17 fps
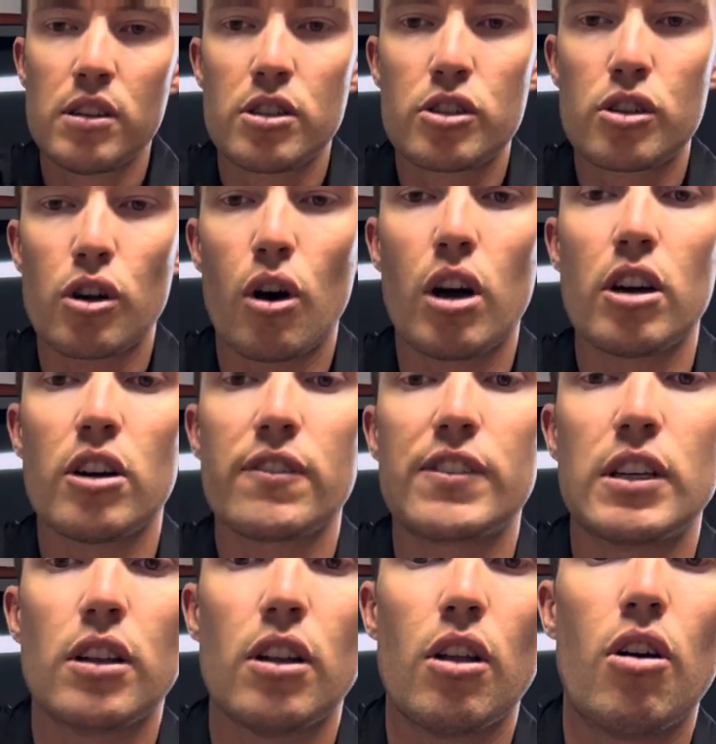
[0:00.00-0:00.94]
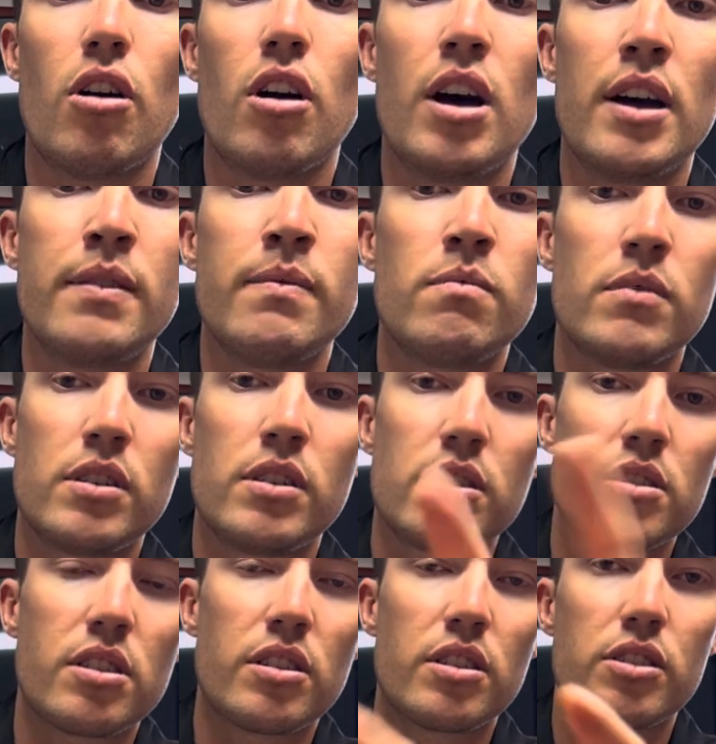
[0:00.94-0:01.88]
Tie off your line
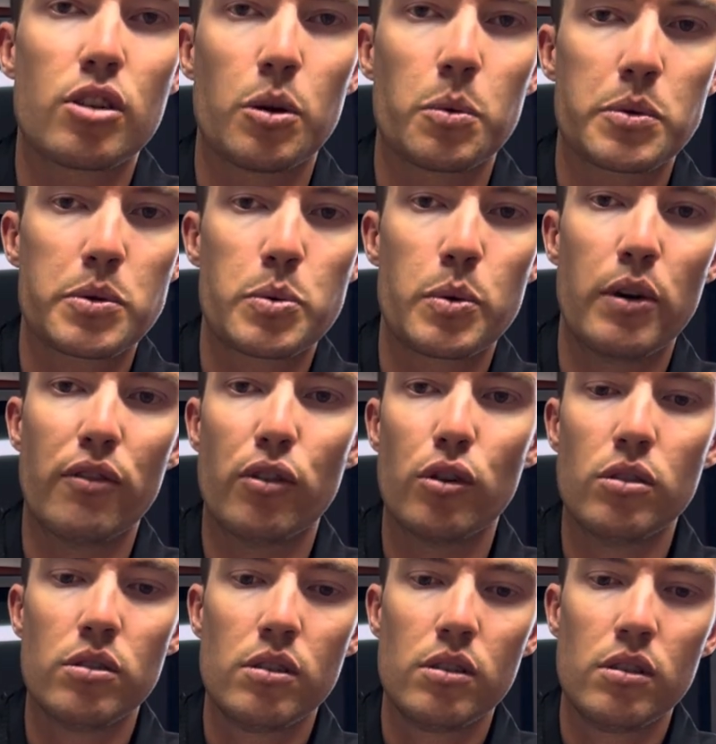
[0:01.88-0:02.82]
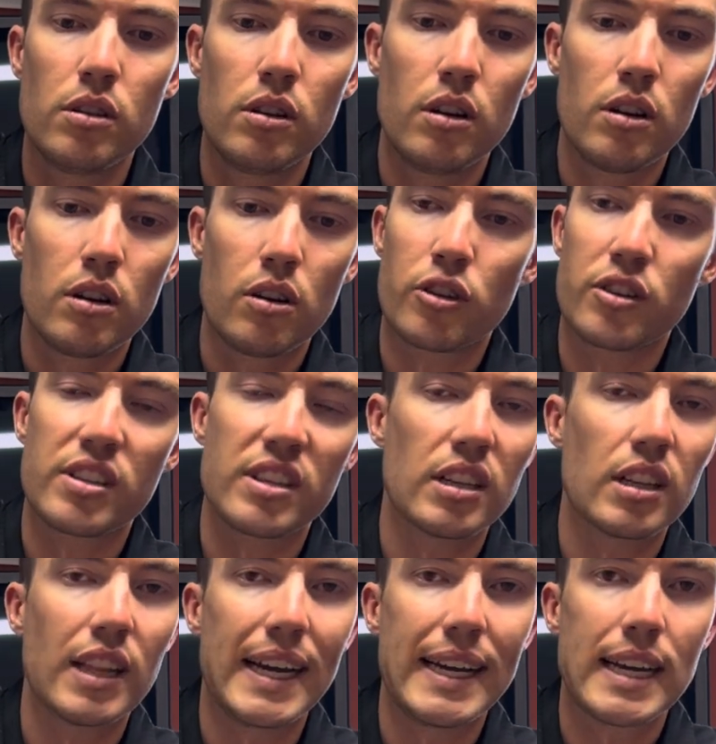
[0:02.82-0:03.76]
to the top swivel onto your
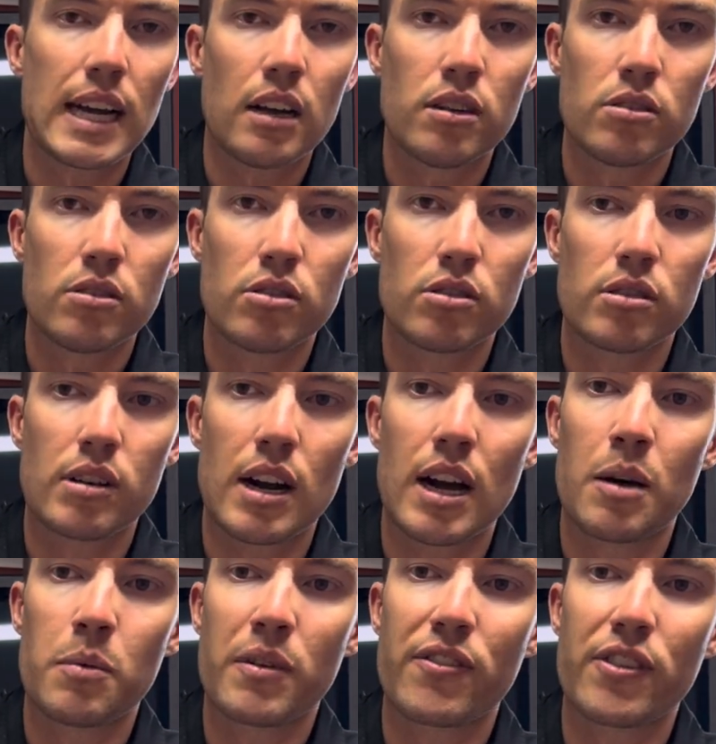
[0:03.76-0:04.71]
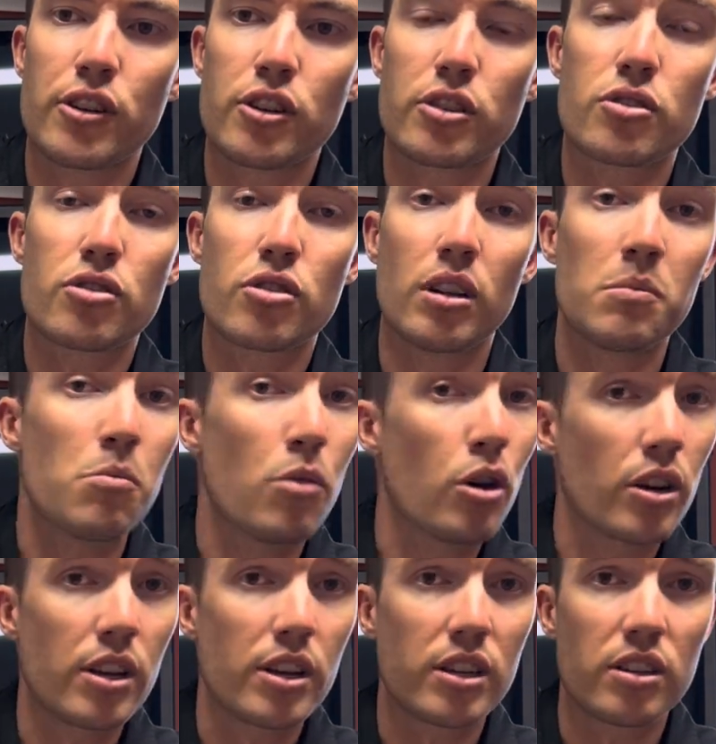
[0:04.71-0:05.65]
leader, or if you're just trolling
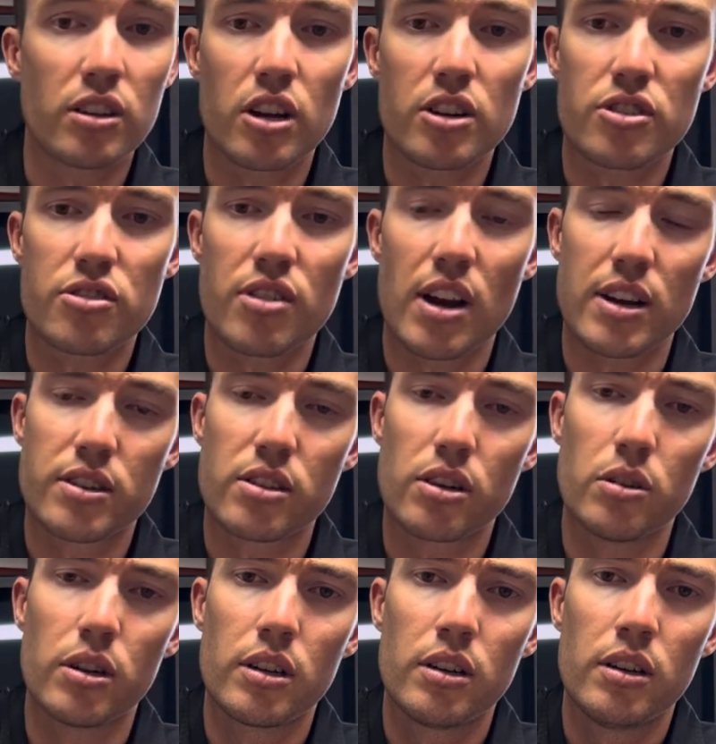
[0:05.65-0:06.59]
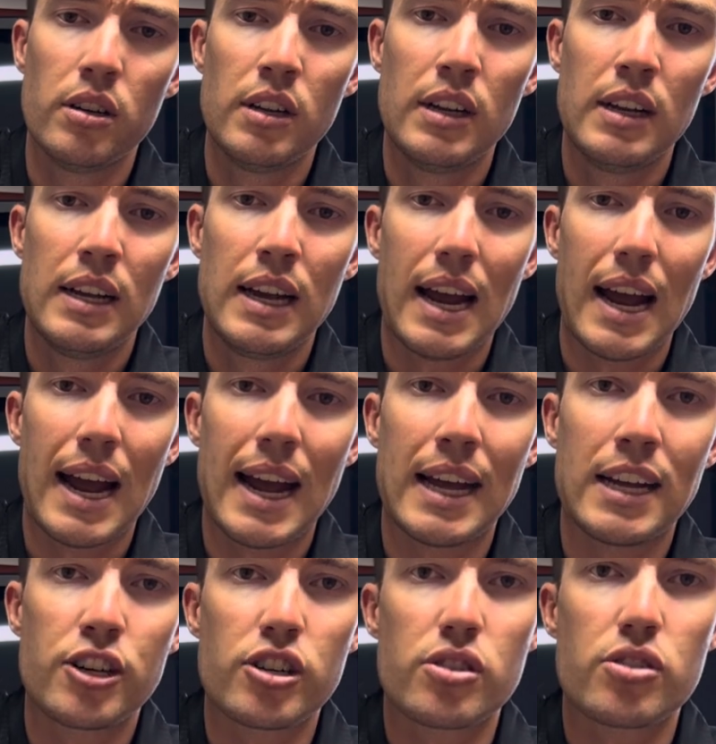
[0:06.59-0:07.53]
mono, you can go straight to it.
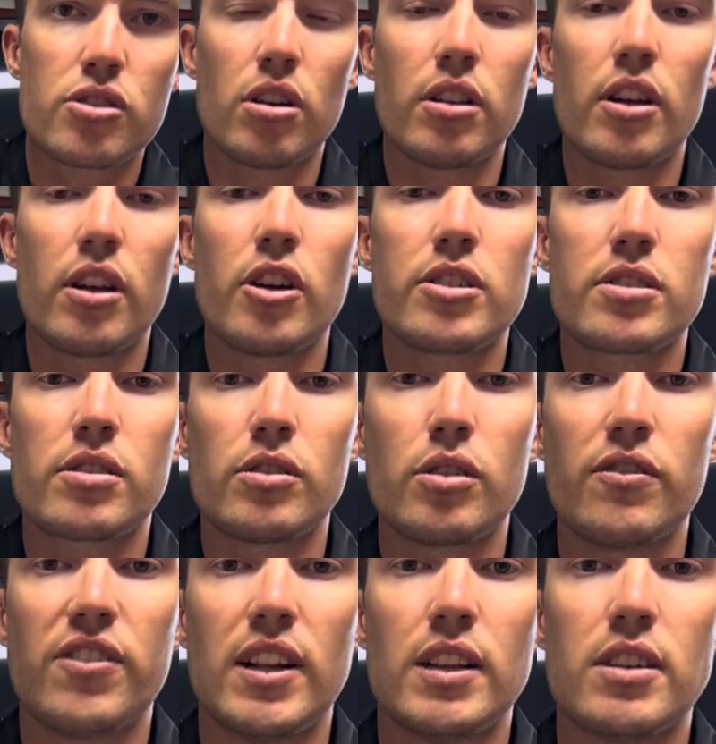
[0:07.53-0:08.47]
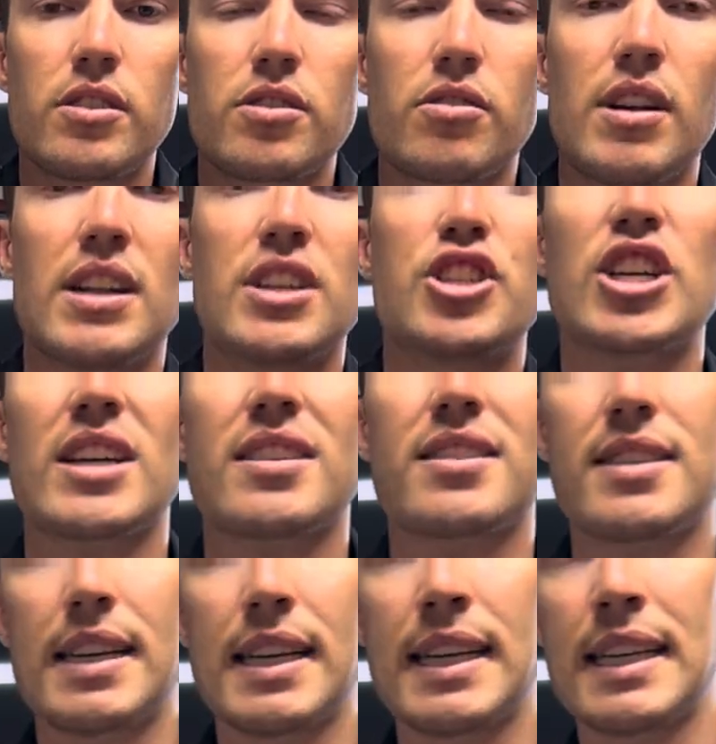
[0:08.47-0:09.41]
And just troll those little fellas around
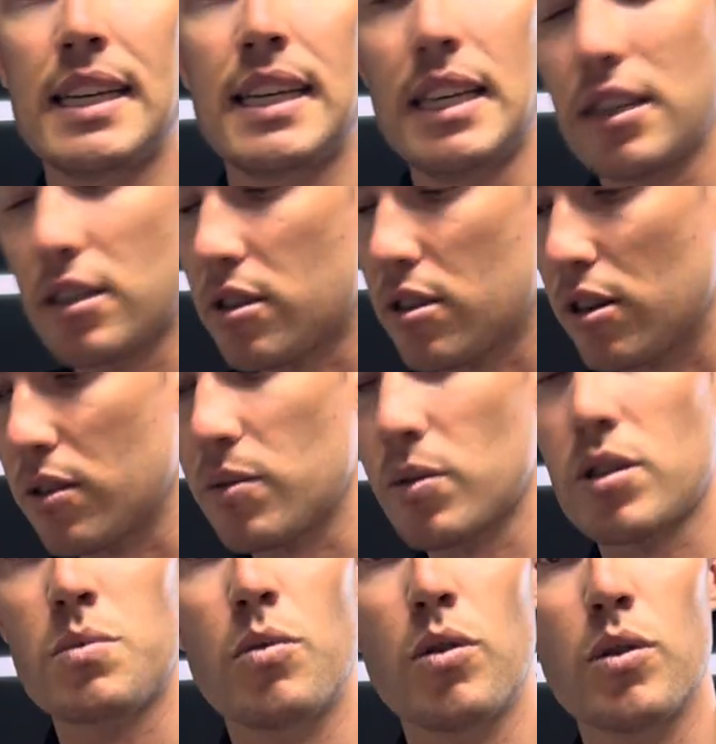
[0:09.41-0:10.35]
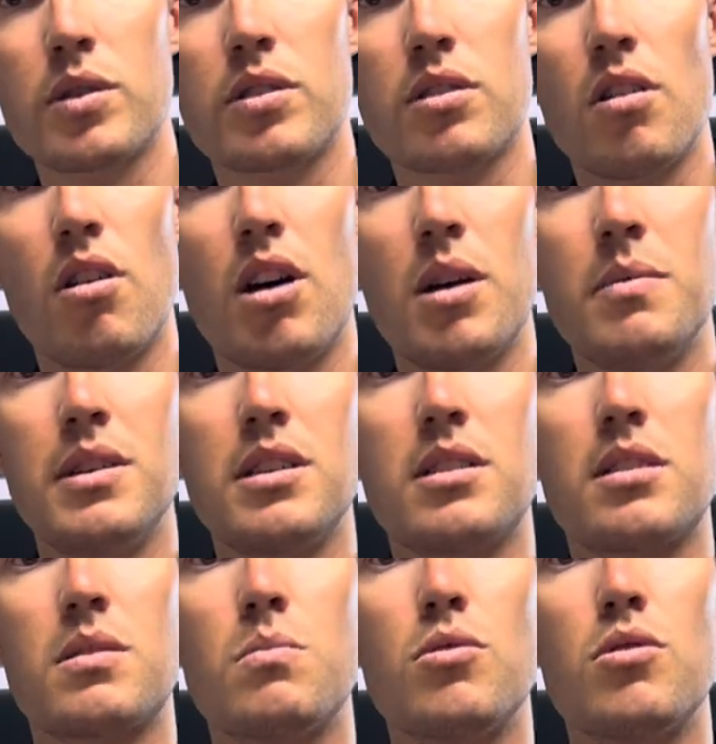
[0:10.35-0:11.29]
just in gear. So small slimies,
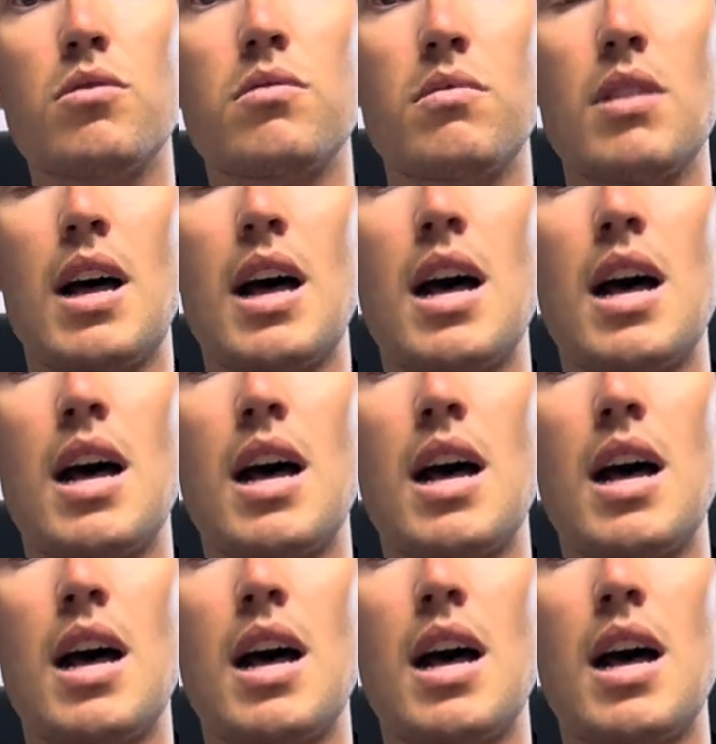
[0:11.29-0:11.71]
small